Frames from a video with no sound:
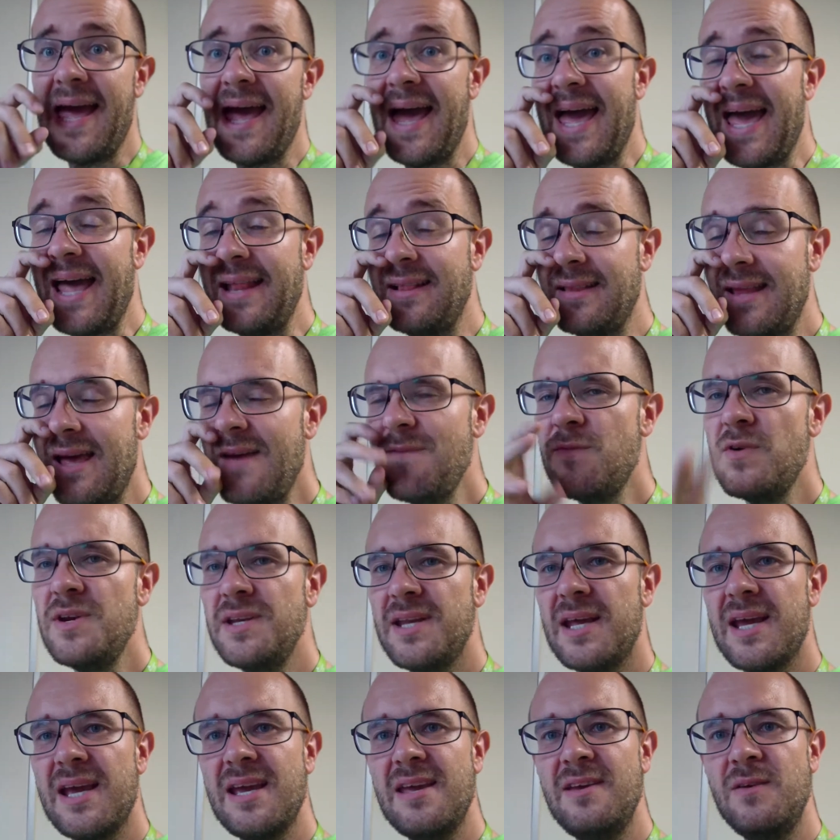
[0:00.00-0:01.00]
And every
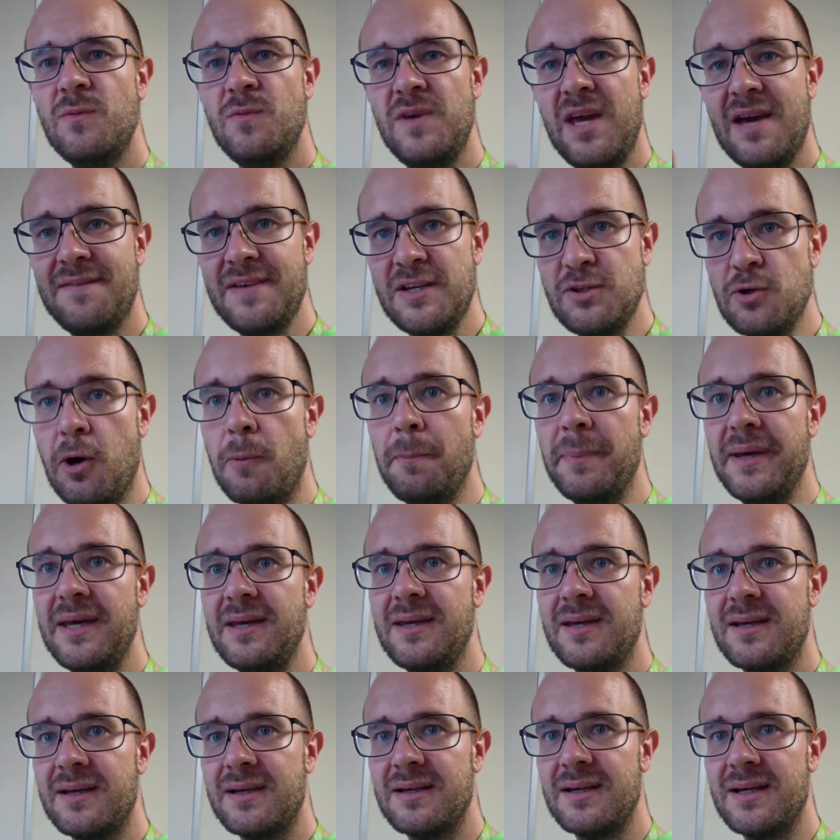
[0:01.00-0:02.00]
day we have a
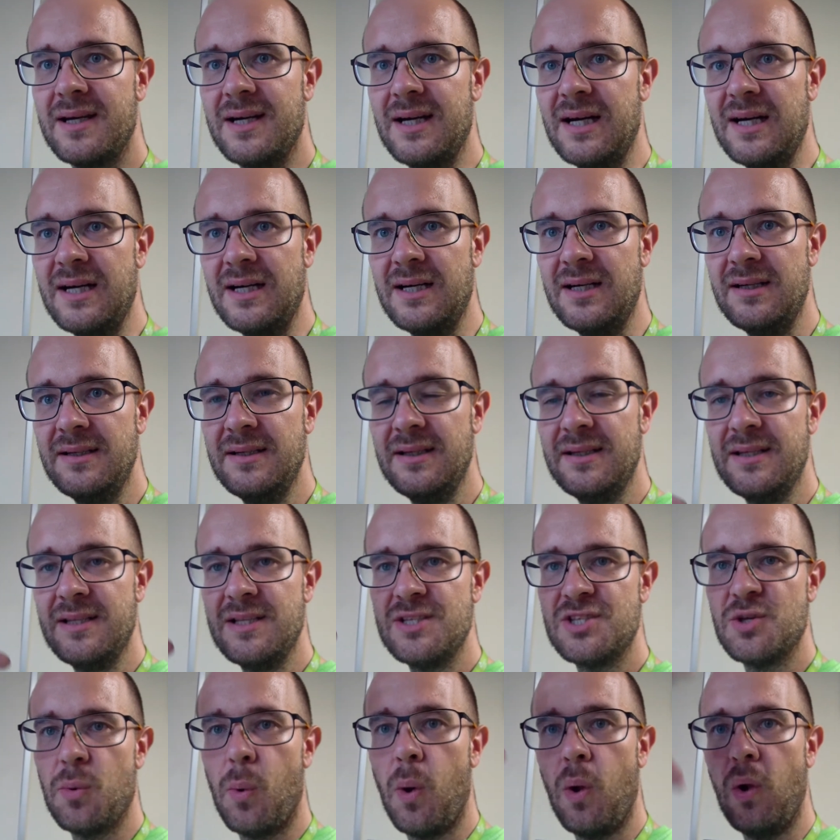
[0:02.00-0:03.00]
topic.
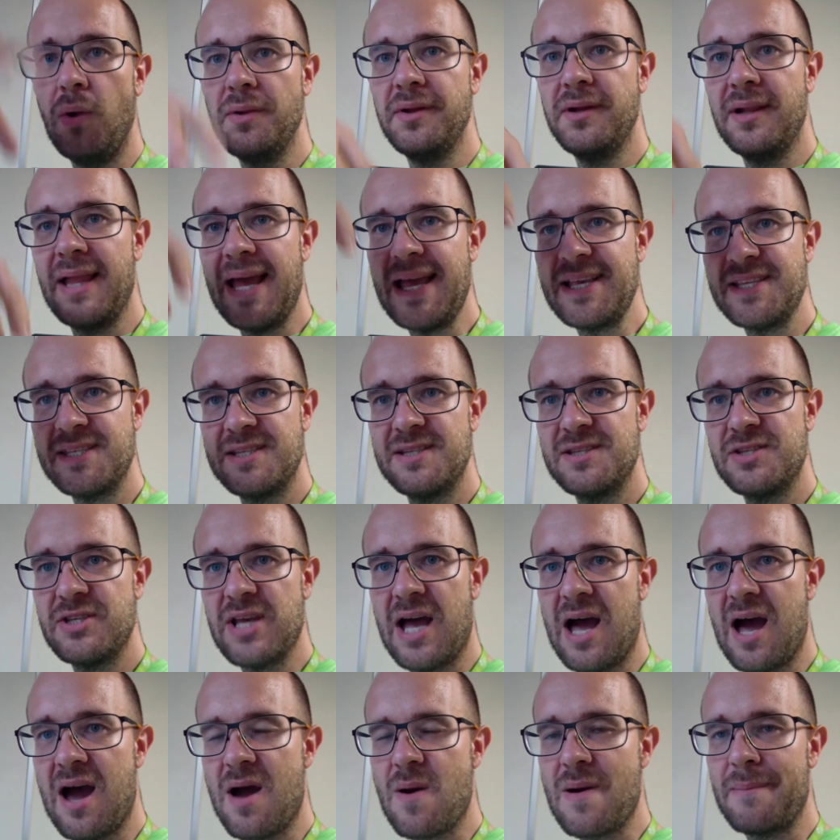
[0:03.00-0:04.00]
So all the lessons
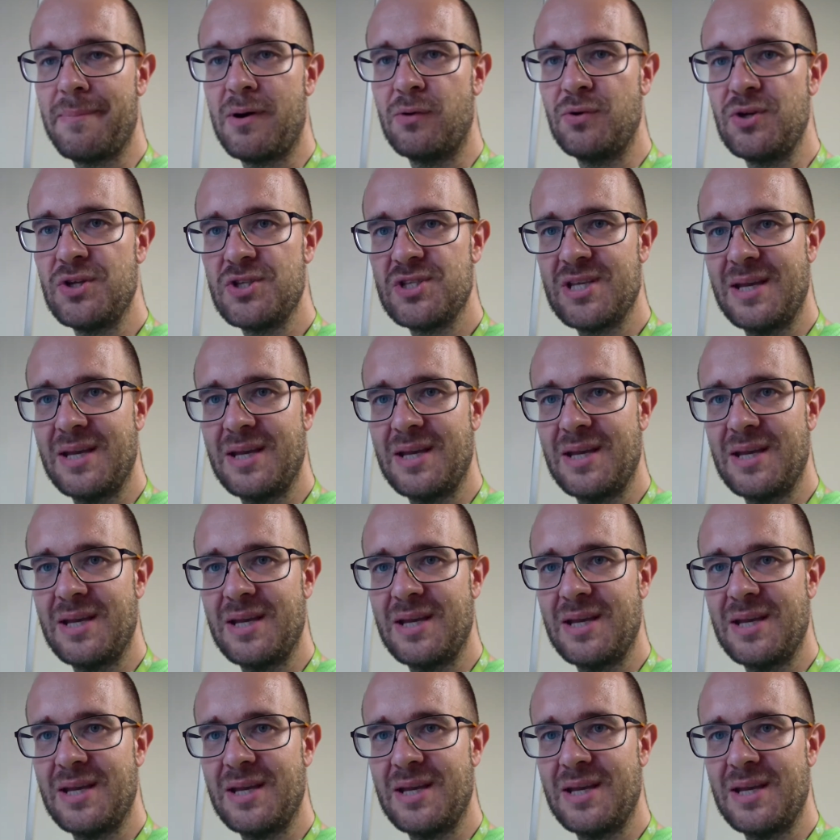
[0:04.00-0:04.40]
are about the